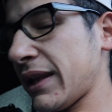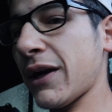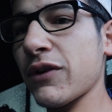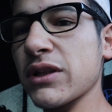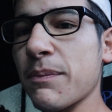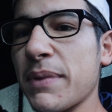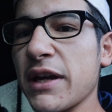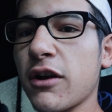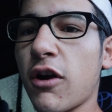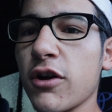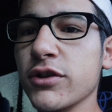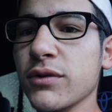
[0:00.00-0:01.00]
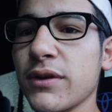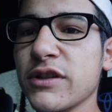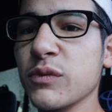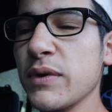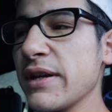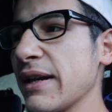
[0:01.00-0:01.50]
There is a big car show
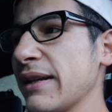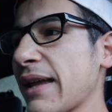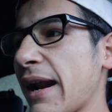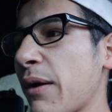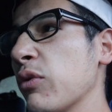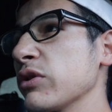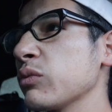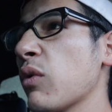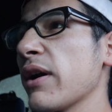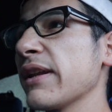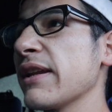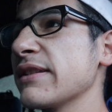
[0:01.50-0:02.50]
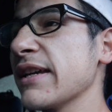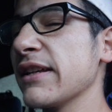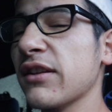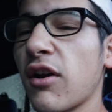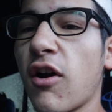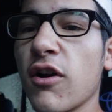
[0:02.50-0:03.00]
this weekend that I was wanting to take
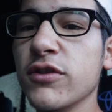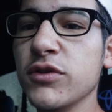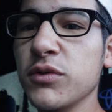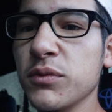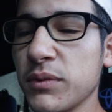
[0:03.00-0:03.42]
the car to,